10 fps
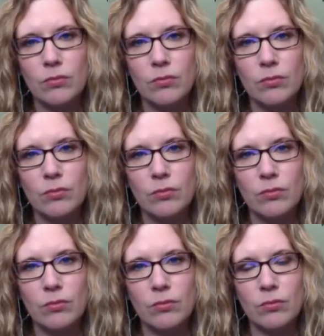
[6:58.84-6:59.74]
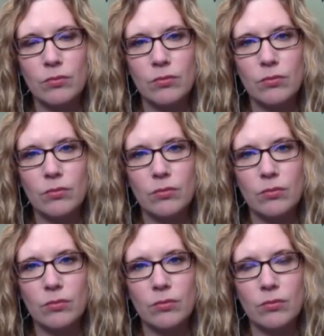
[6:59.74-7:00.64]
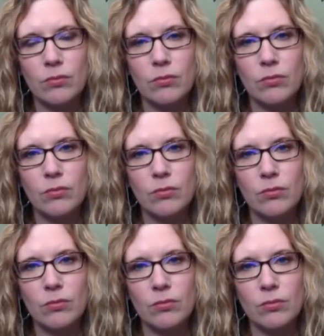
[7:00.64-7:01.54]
(not speaking)